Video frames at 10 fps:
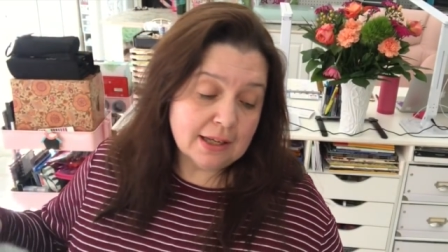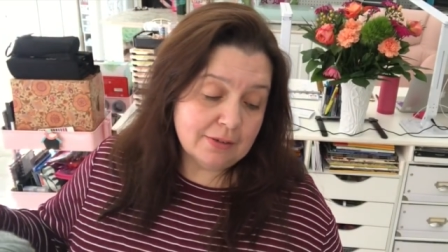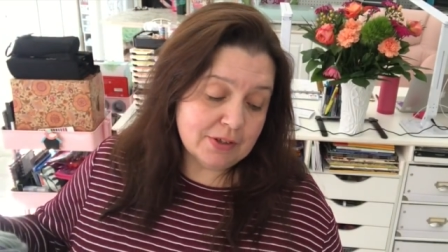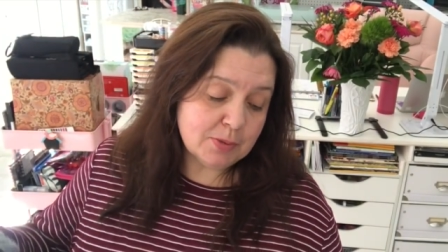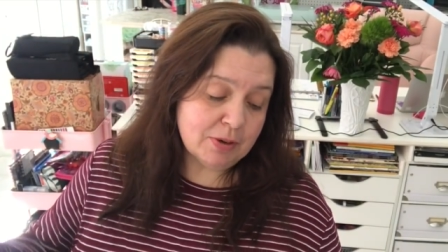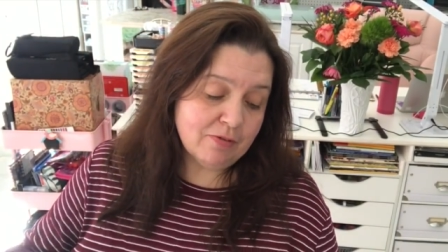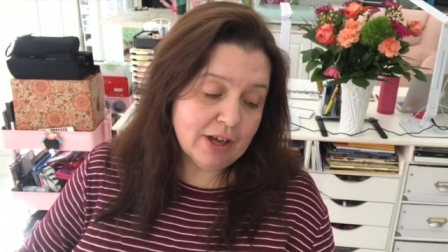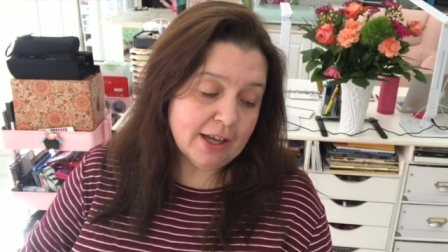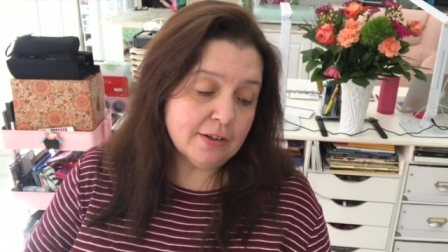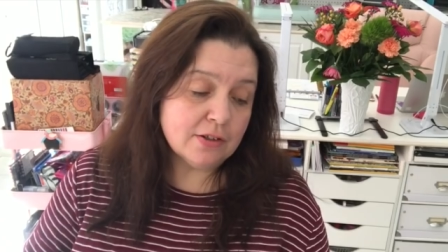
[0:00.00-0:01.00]
it was
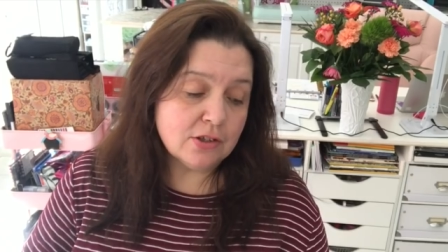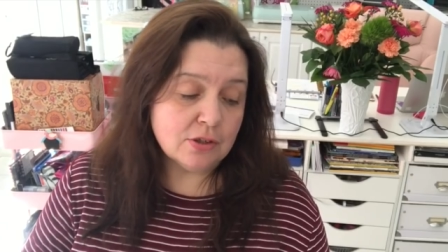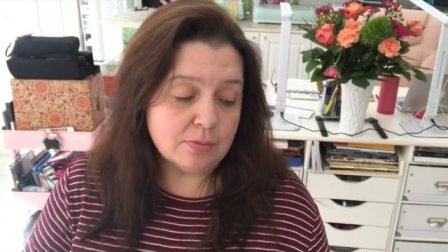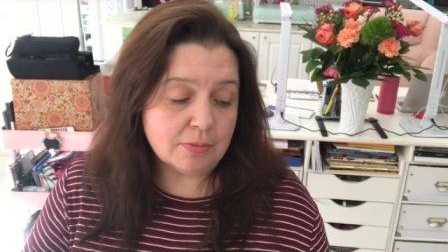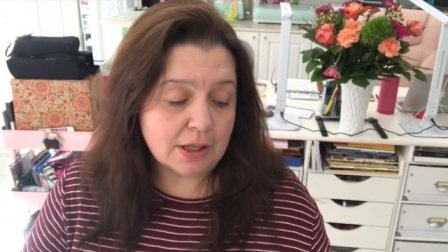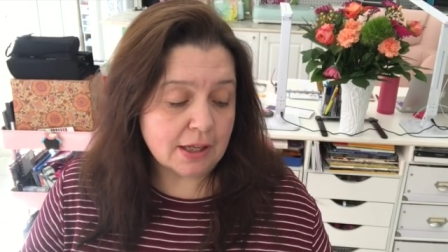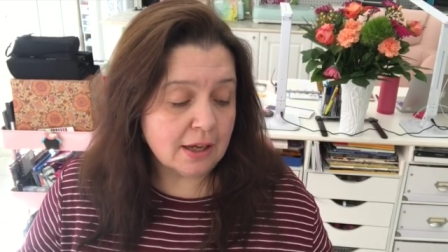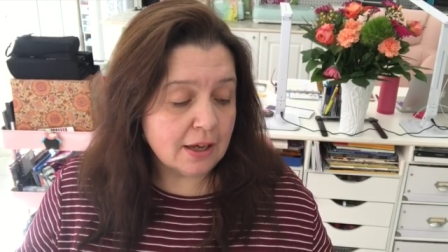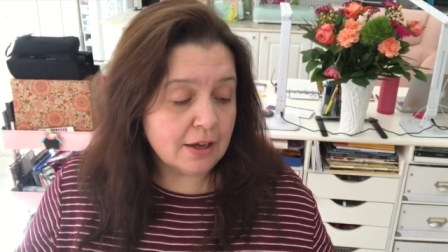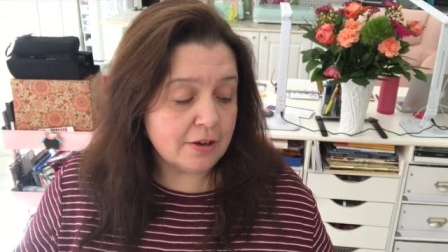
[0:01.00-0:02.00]
provided to me
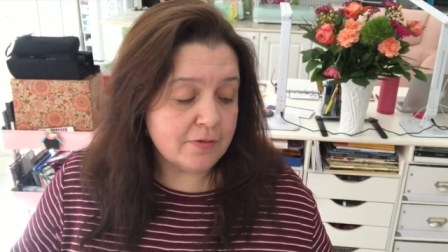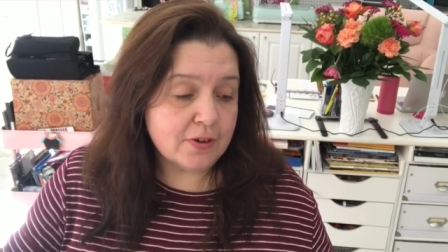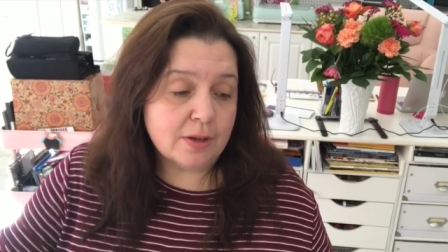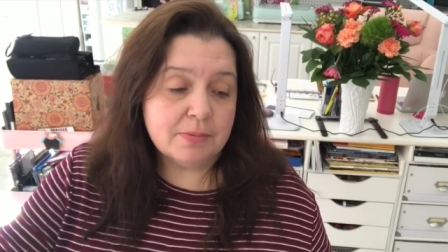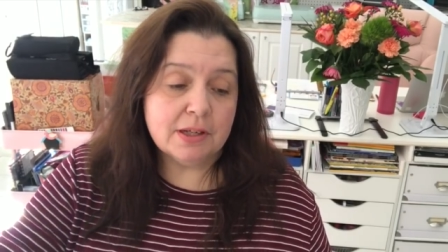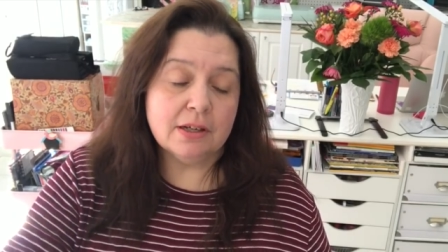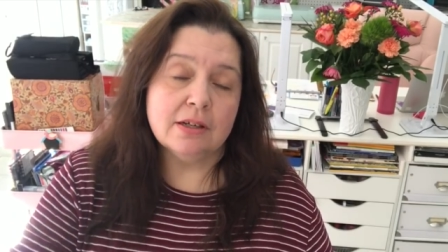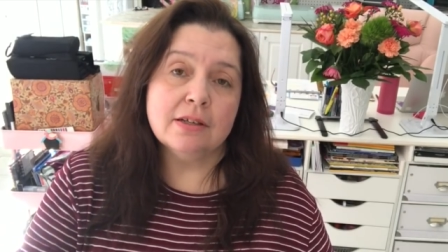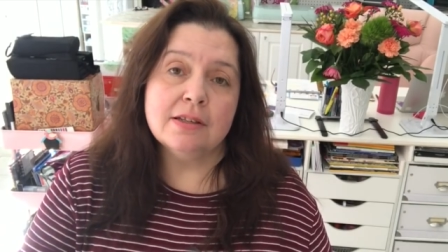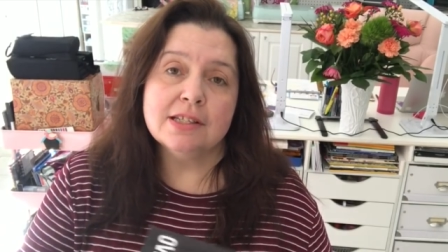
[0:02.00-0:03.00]
from
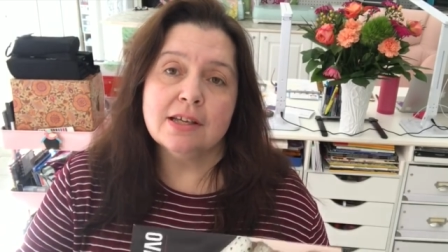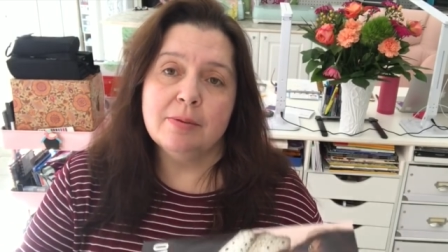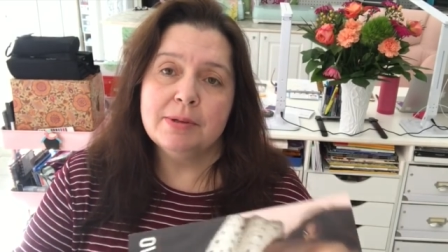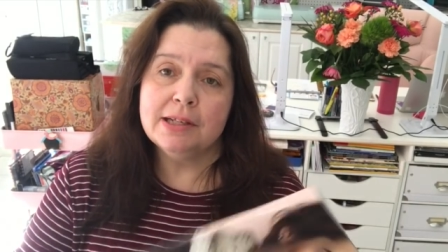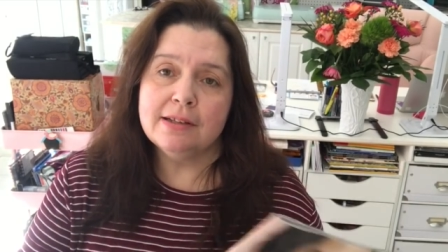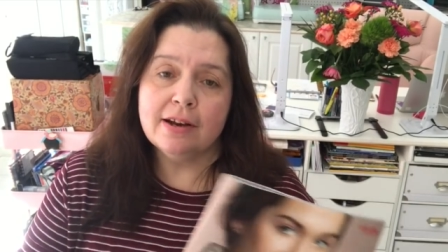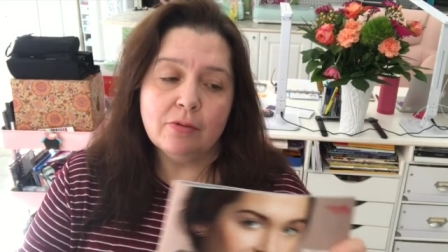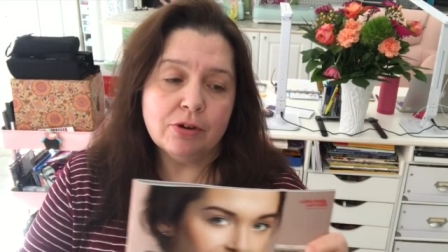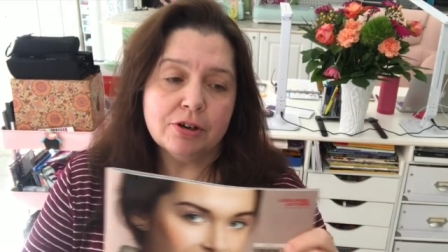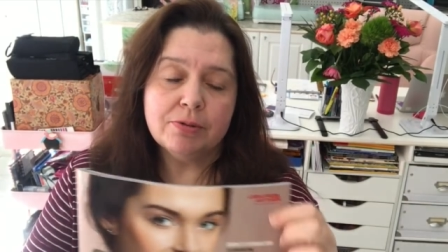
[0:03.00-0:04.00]
this company that I
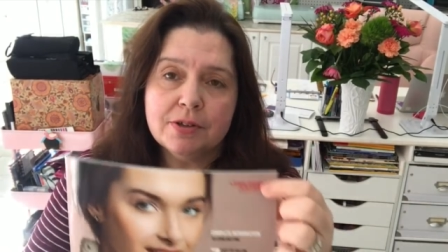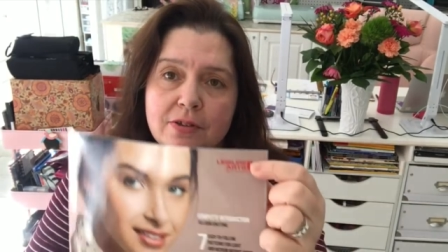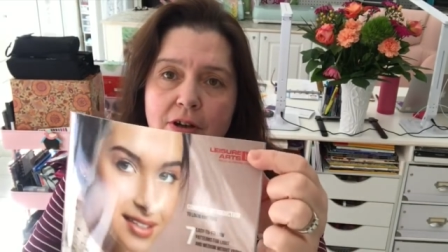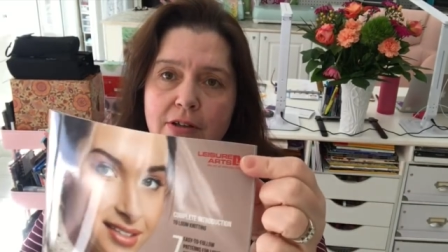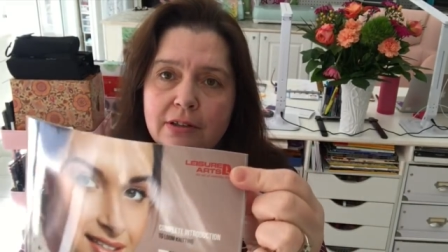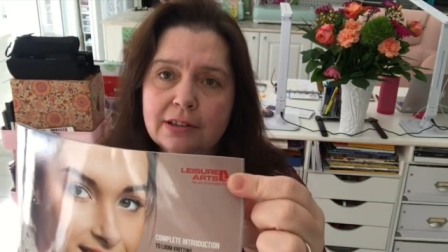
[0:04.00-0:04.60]
work with called